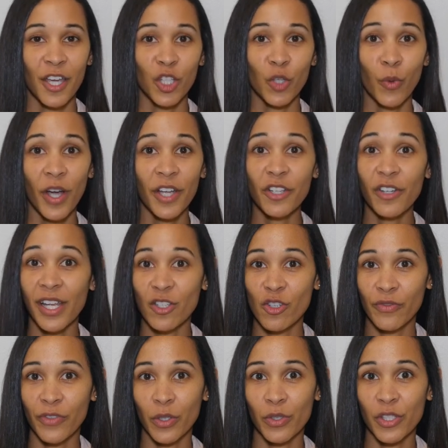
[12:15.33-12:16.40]
You want your
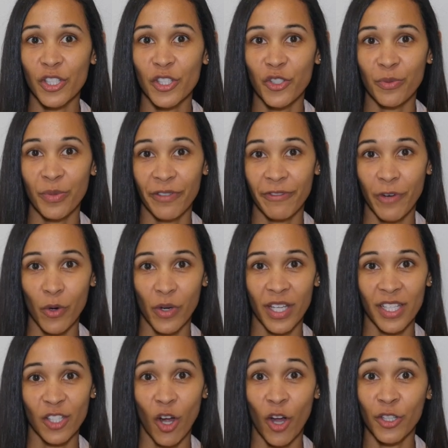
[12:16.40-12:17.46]
interviewers to be
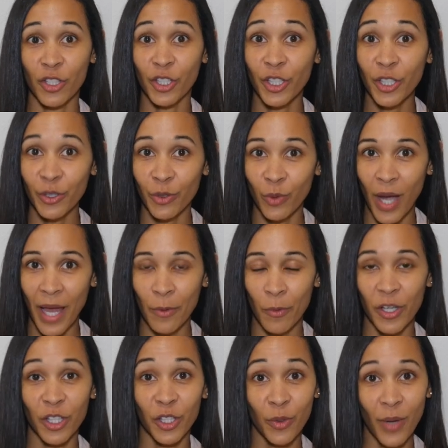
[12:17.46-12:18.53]
focused on you and
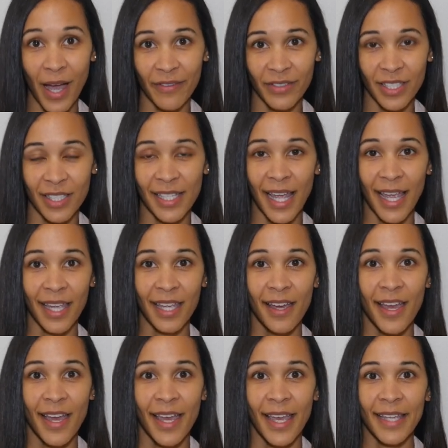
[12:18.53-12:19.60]
what you have to say,
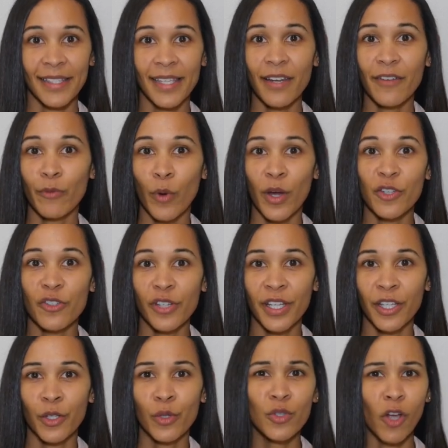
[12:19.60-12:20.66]
instead of
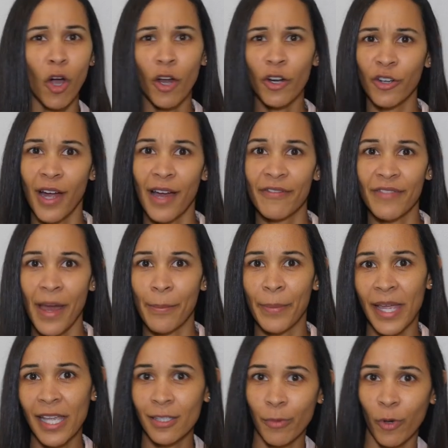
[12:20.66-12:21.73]
wondering who's autographed that
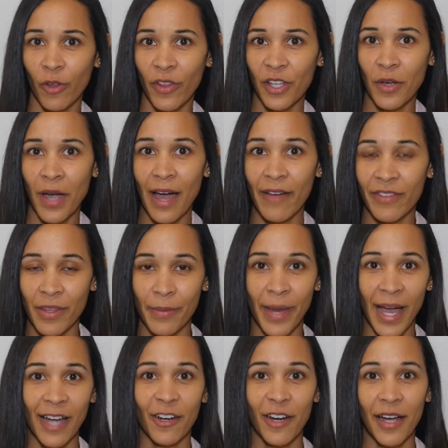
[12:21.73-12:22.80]
baseball that you have in the
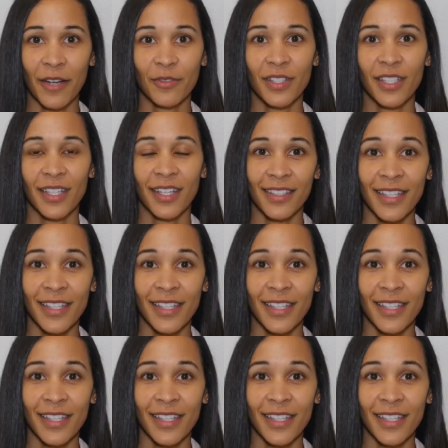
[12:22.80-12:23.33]
background.